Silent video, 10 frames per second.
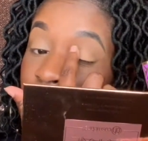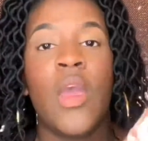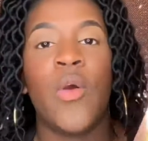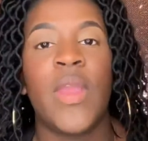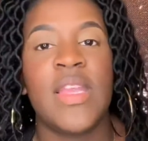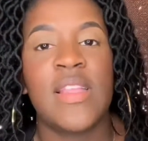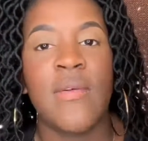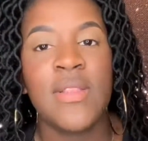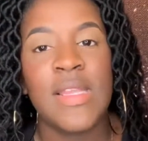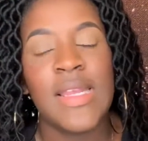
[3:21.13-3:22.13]
Okay, so I
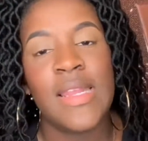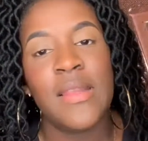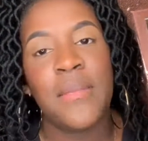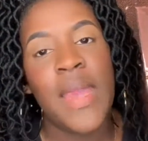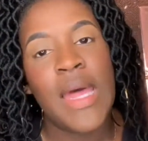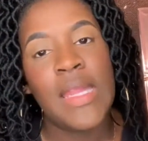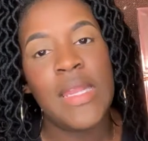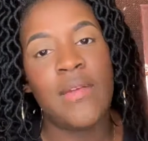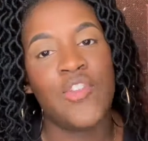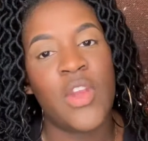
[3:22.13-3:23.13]
was looking at the palette
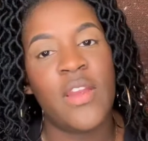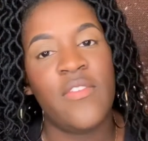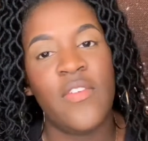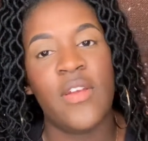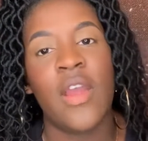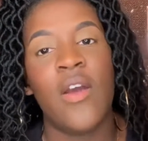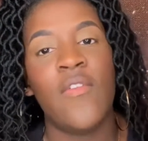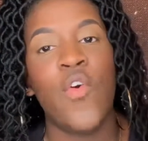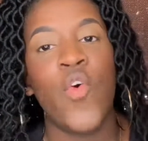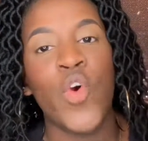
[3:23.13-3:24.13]
and I was trying to figure out,
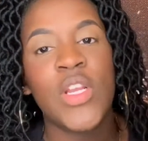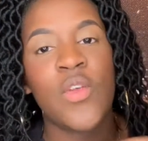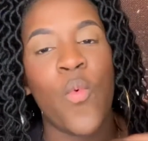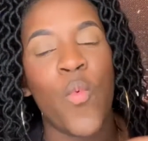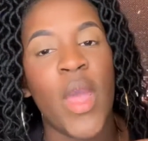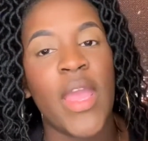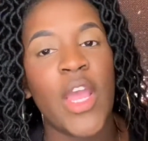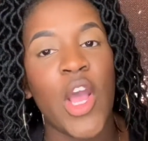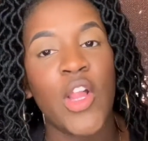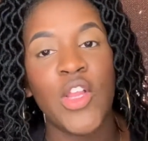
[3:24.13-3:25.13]
of course, what
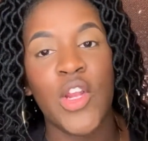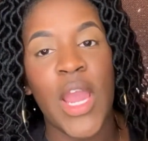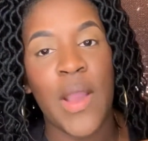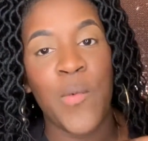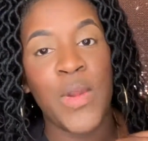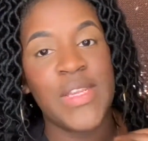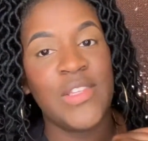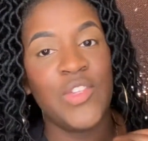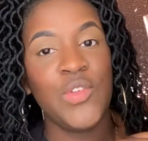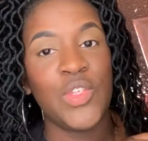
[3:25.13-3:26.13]
color I
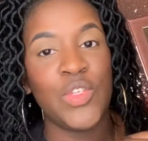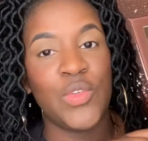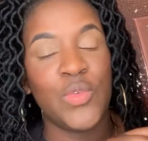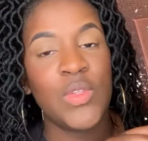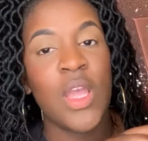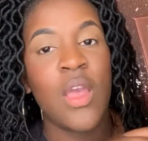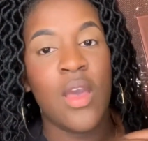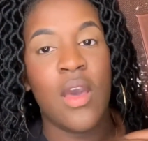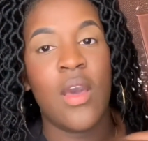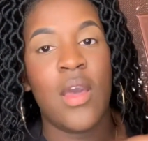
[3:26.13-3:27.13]
wanted to use.
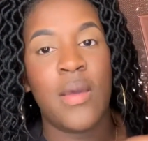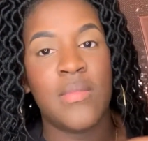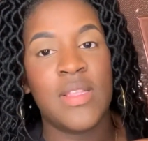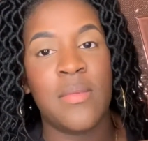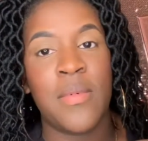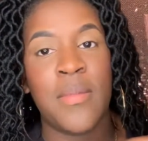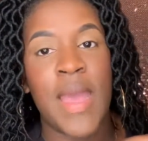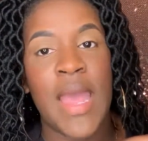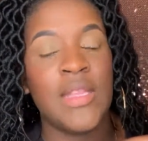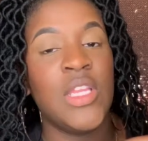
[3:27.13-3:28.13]

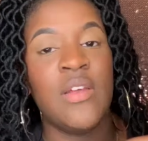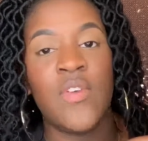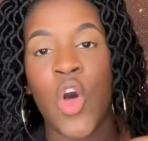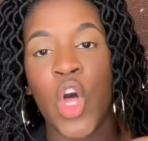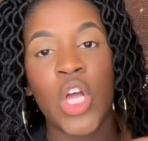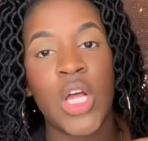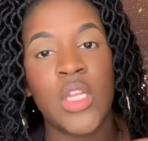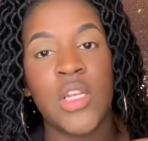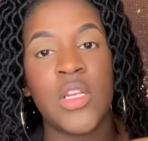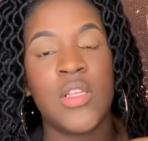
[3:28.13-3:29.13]
I love all
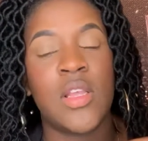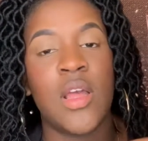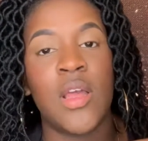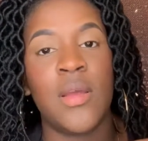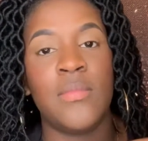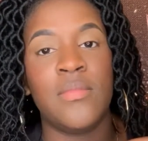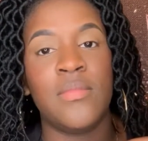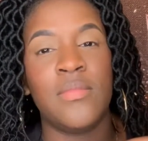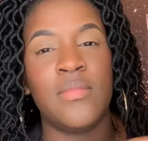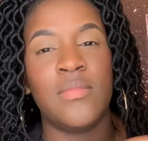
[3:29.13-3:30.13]
colors.
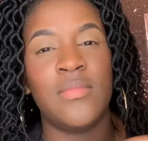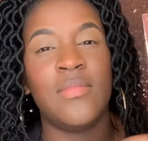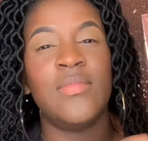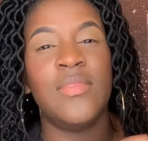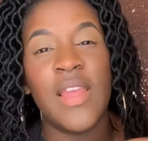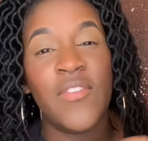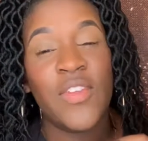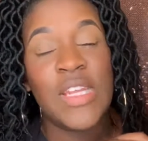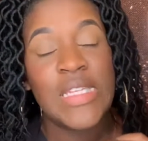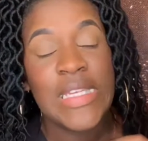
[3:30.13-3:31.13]

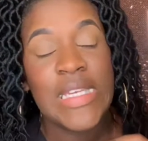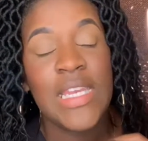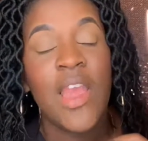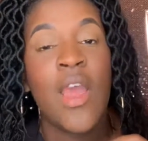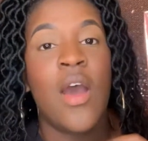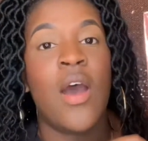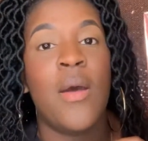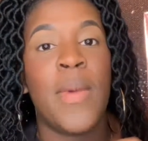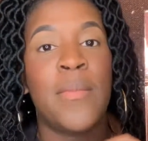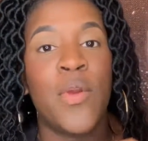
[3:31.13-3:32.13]
Definitely
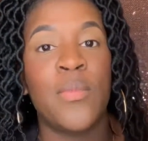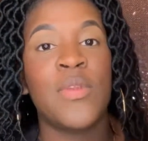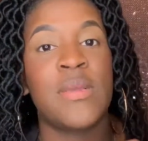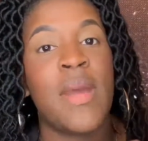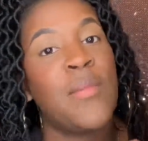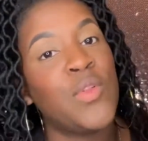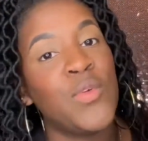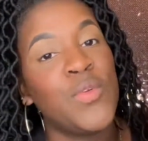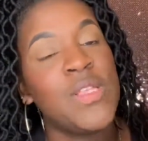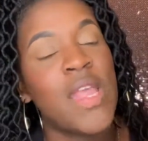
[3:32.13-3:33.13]
my purples and my
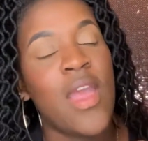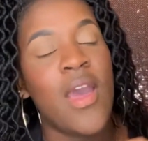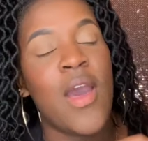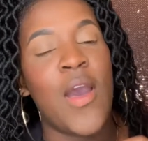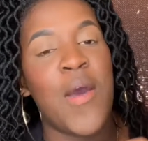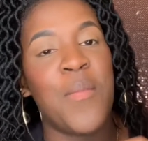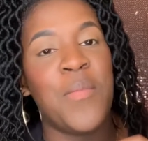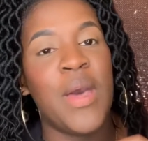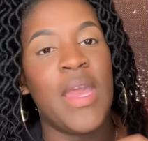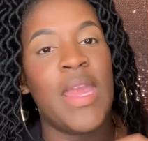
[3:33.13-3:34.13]
blues,
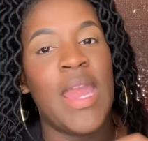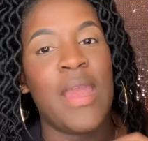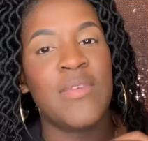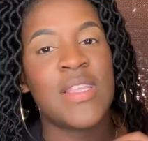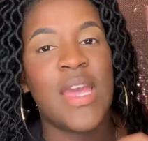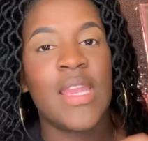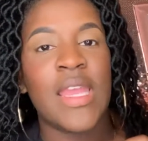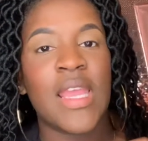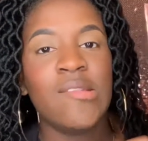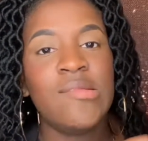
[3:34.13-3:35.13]
but I was kind of
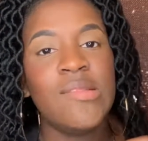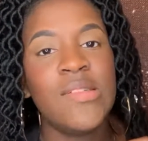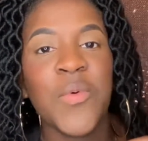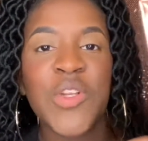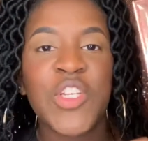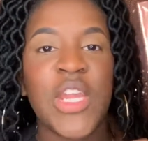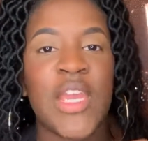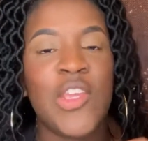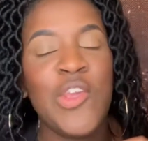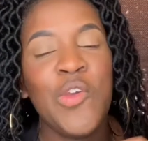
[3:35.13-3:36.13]
like, what should I
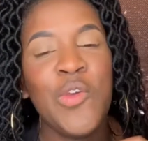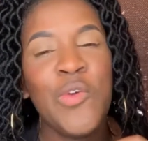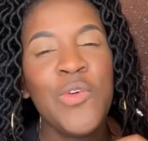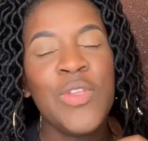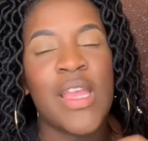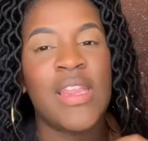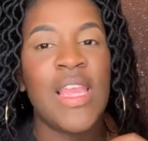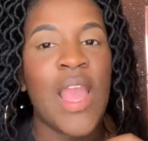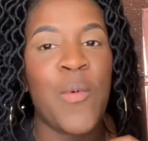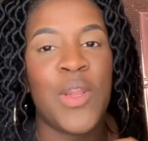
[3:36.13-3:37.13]
use? I
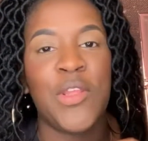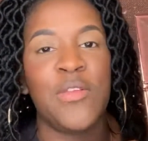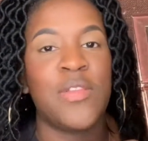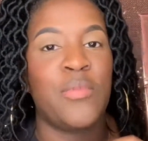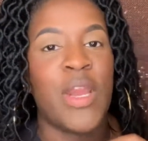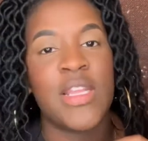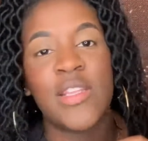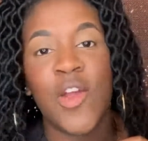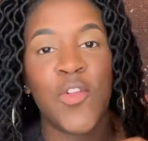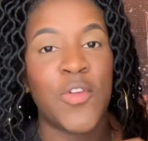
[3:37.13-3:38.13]
think I want to use the
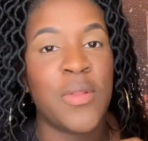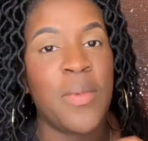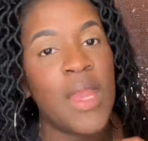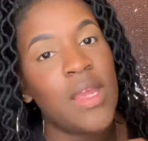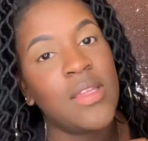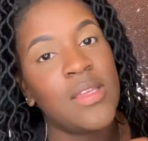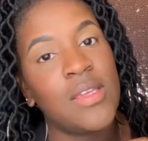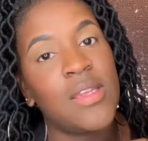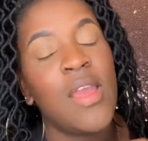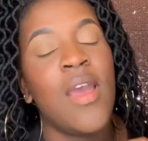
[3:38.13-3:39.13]
brightest color on the
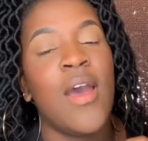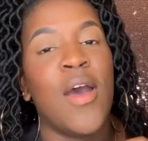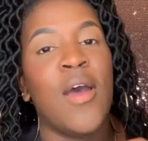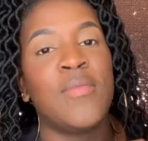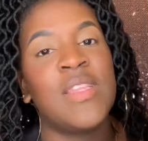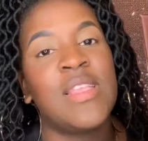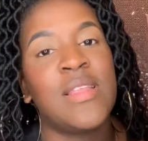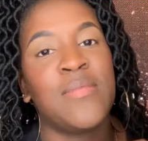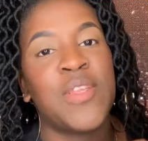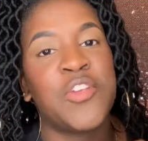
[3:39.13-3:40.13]
palette, since
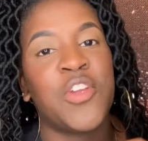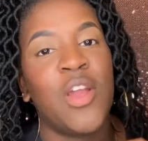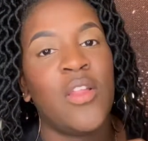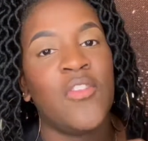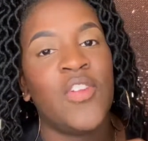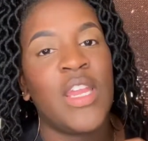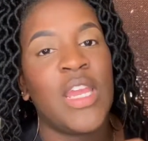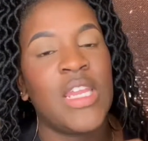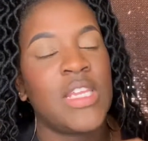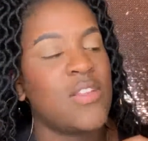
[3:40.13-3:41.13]
I'm such a color
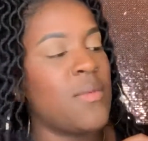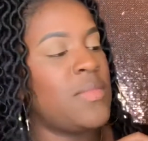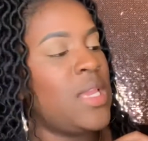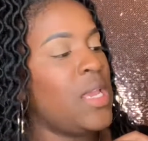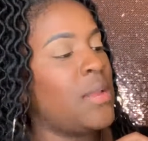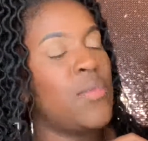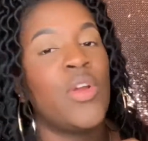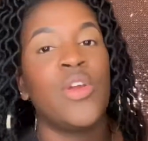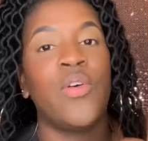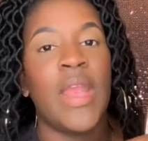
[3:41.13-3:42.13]
fanatic. So I'm thinking I'm
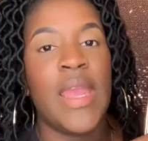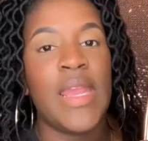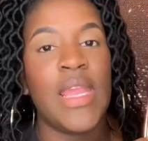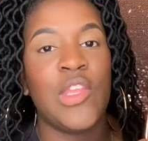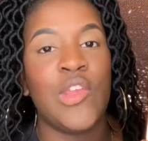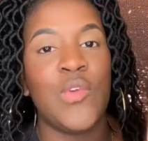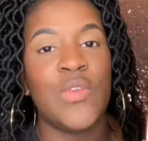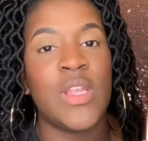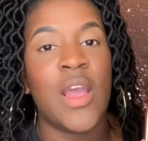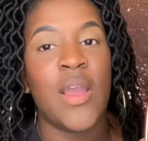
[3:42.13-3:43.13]
going to go ahead and
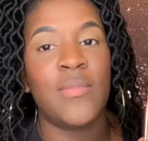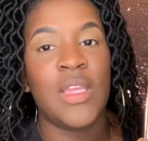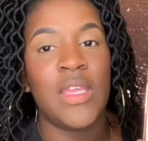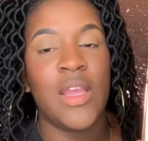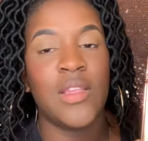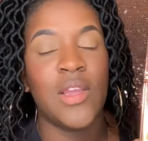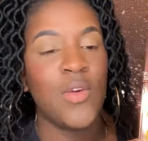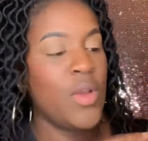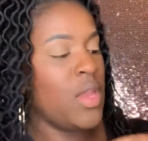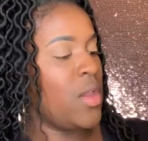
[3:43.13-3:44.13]
use the
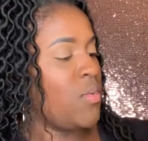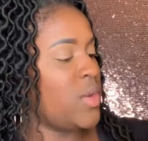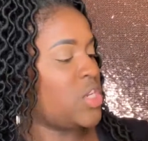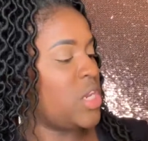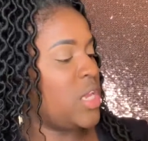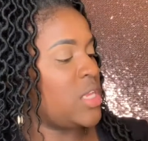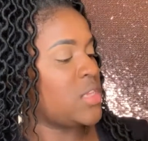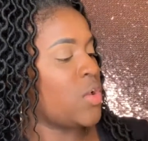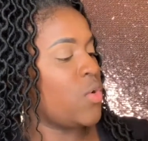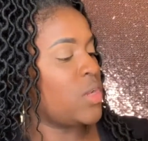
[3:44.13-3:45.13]
yellow, which is
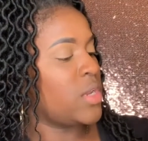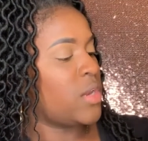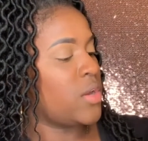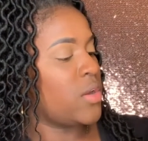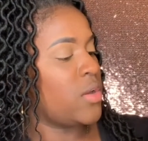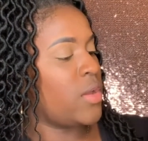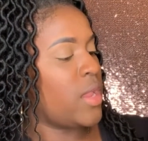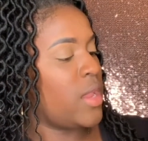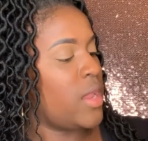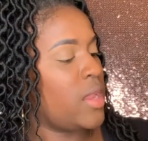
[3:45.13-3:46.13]
golden girl
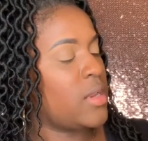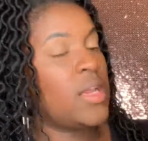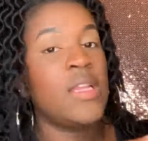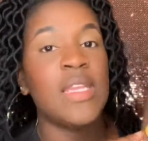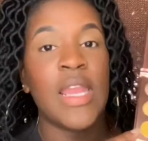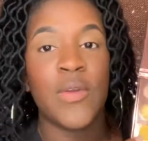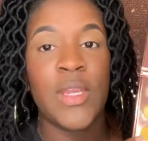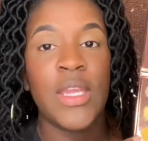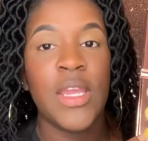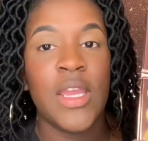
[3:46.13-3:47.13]
and
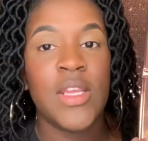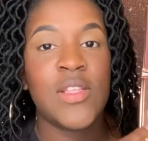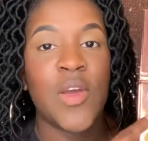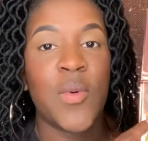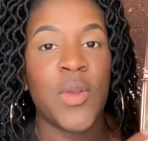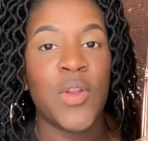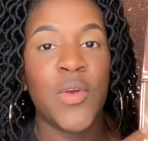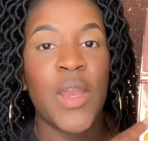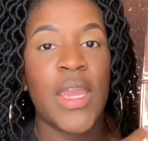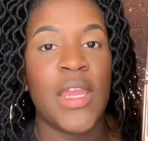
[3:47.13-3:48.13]
canary. So we're going to
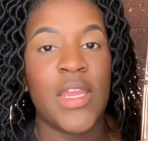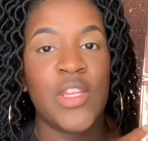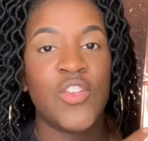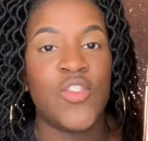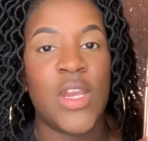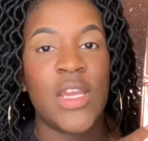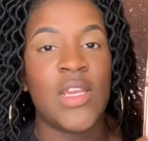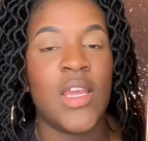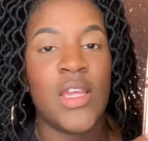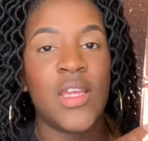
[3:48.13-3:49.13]
go ahead and
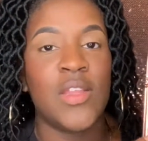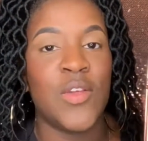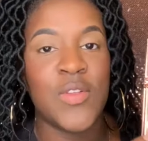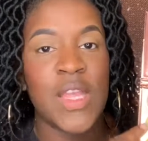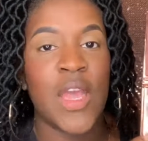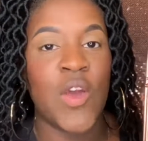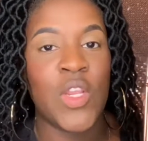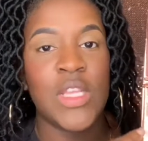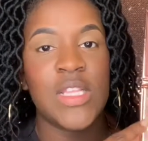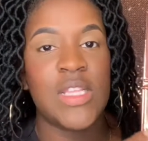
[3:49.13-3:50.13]
try those
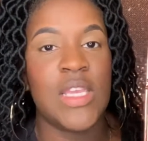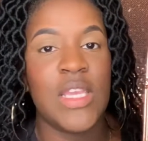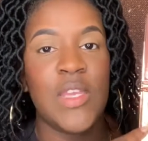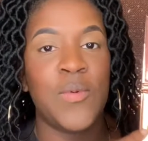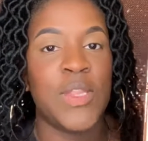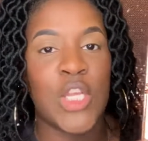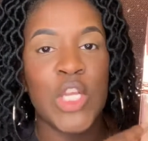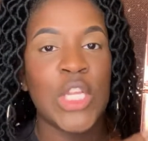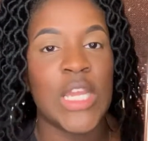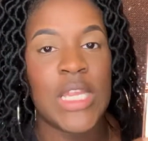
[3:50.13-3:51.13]
out and see what
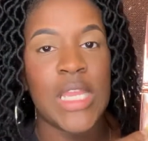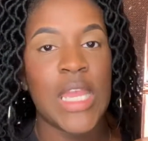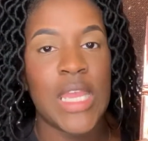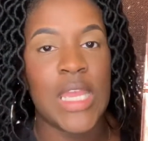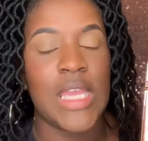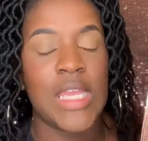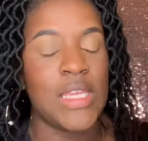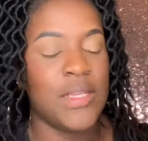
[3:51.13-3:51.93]
they're looking like.